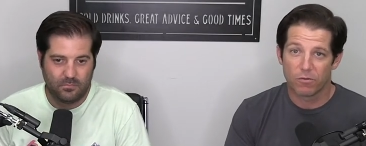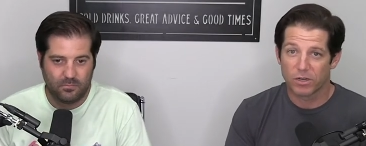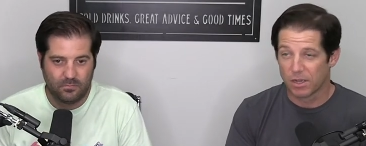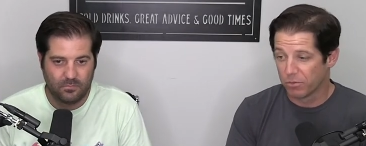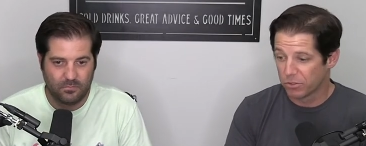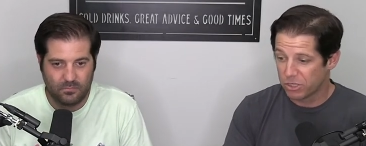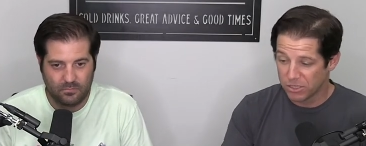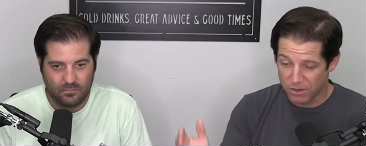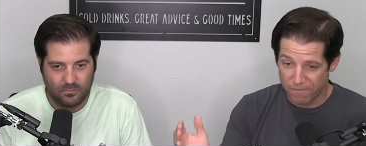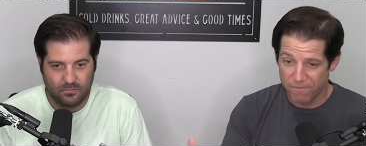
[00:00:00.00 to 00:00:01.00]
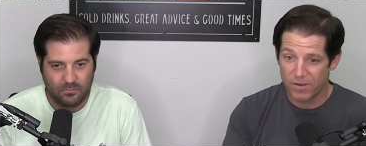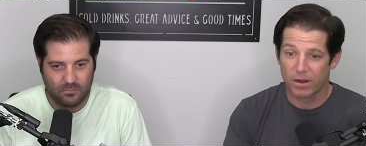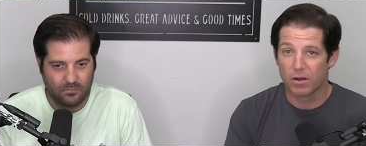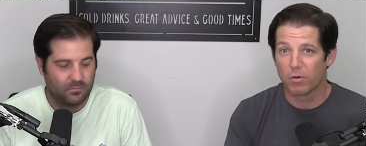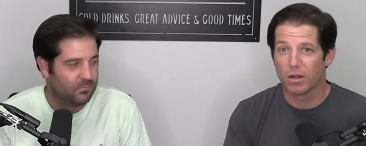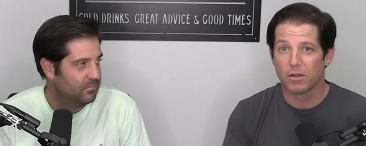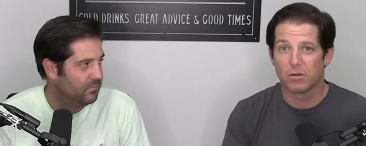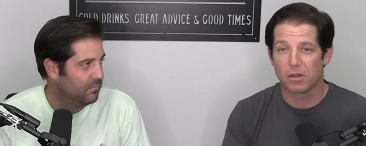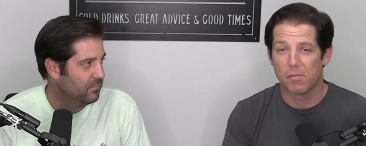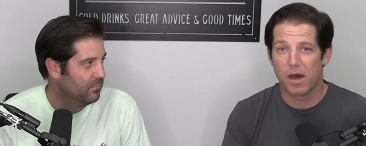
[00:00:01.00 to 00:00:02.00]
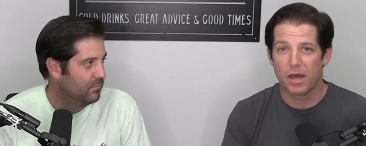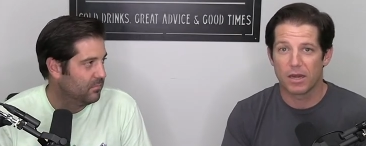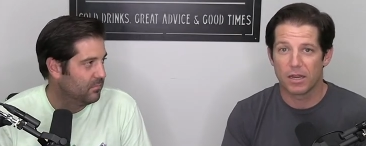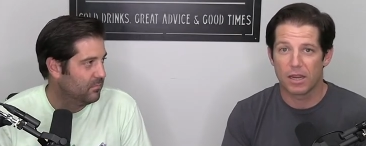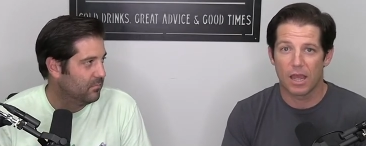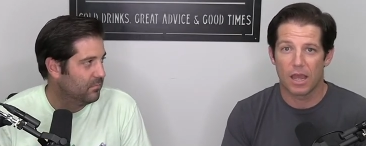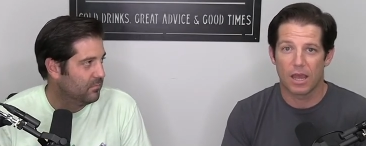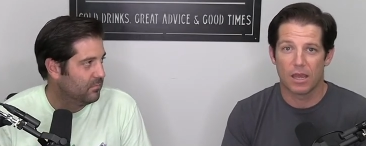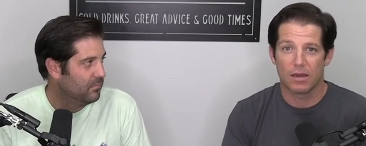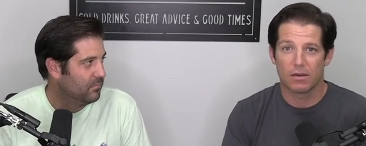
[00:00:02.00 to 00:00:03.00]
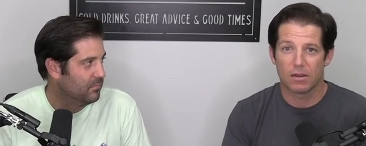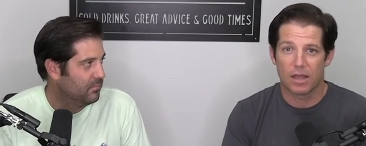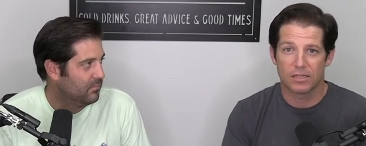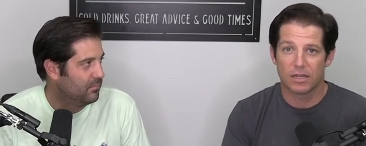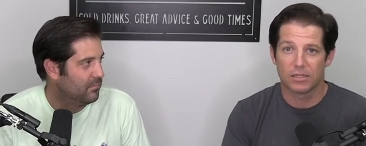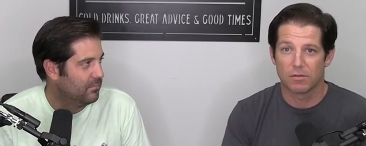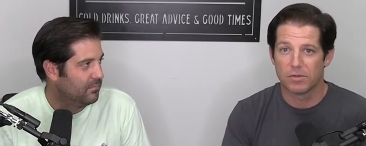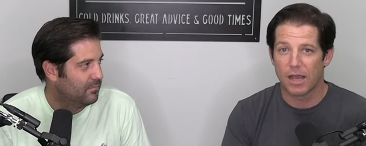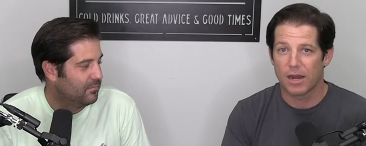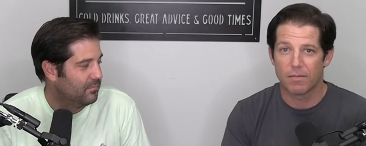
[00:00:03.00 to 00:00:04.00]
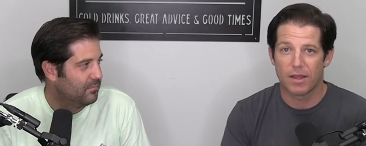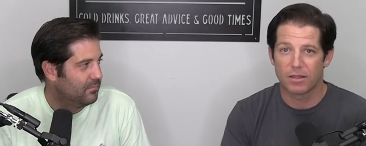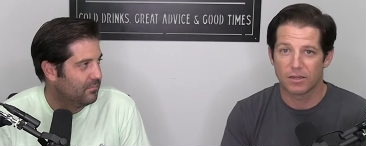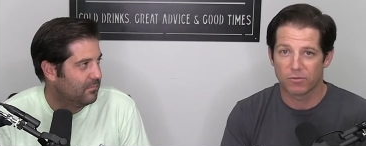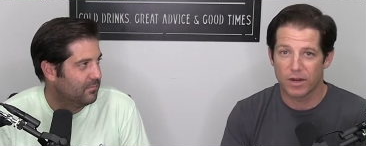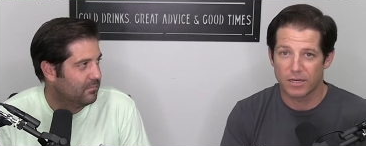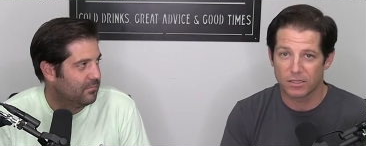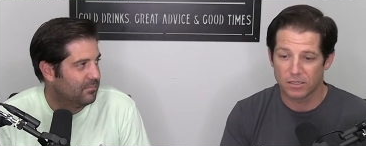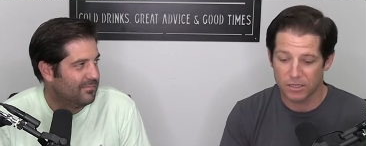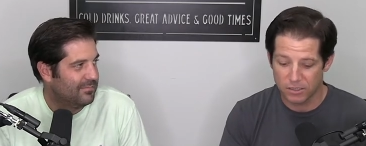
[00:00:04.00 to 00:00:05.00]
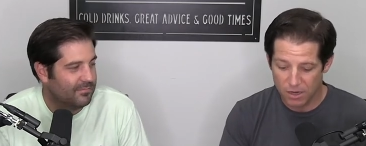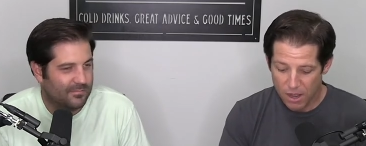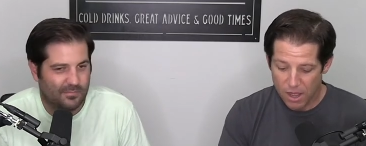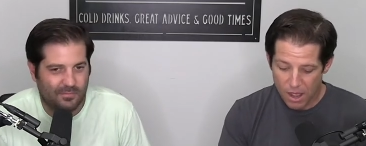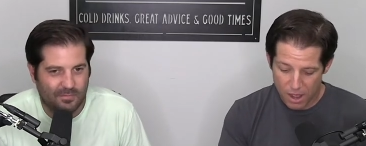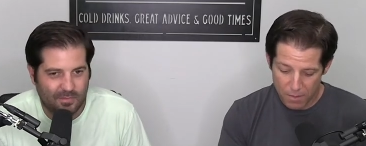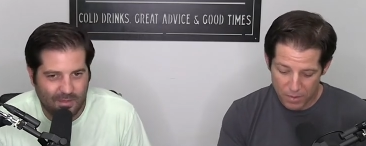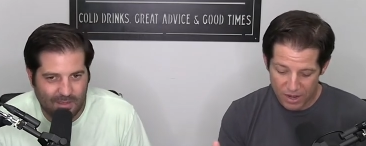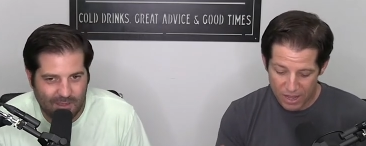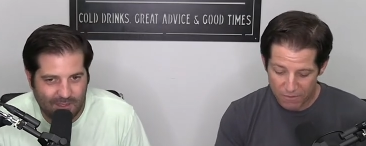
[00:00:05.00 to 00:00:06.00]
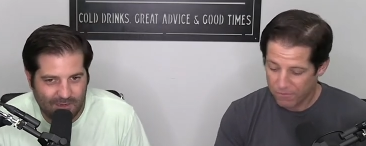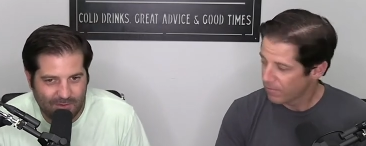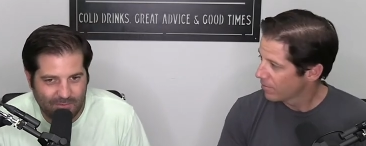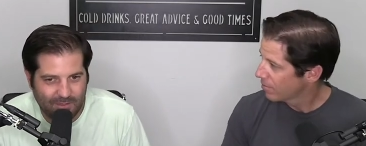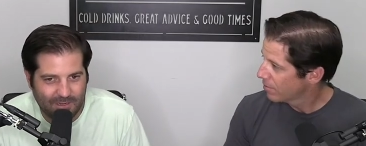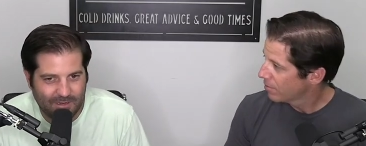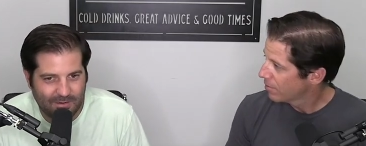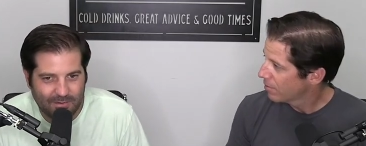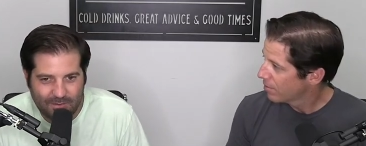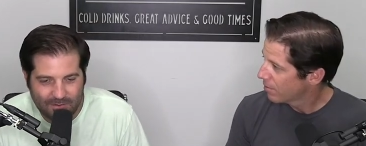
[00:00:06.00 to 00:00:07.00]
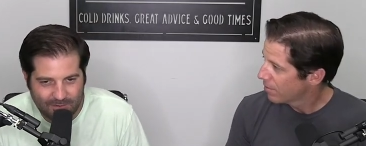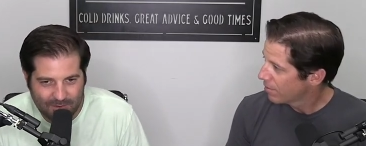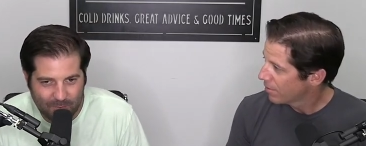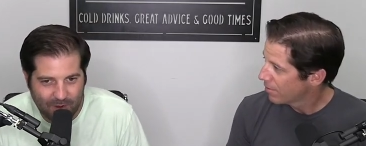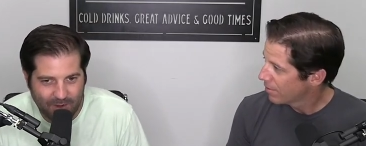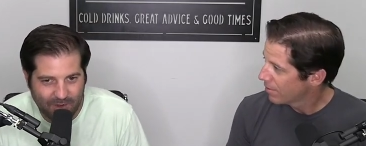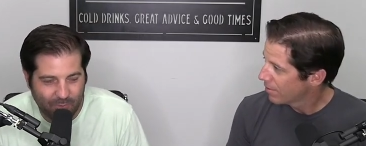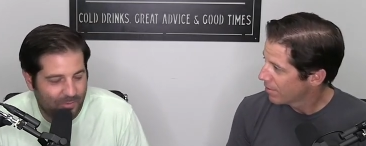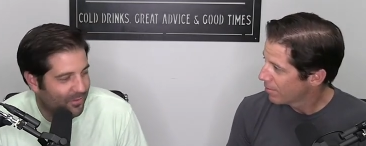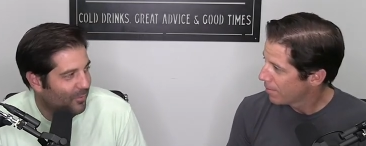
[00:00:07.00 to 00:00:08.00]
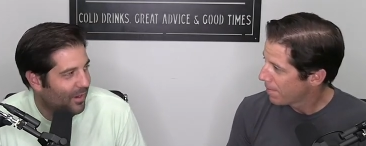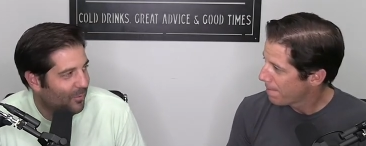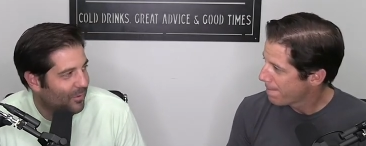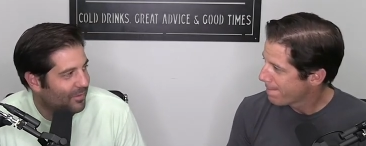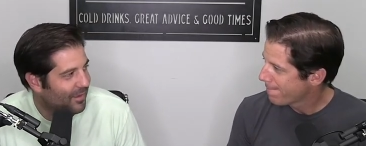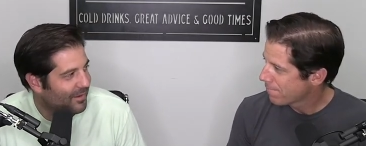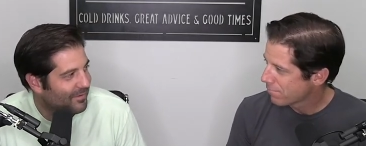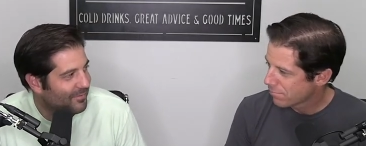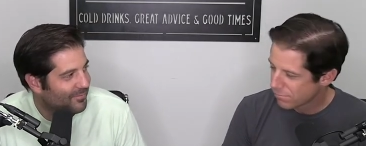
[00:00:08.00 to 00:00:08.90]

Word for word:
Speaker 1: for example, she is a very well-known commodity and has done some dynamite things for agencies. Uh, but
Speaker 2: if I don't think commodity would be the right word then.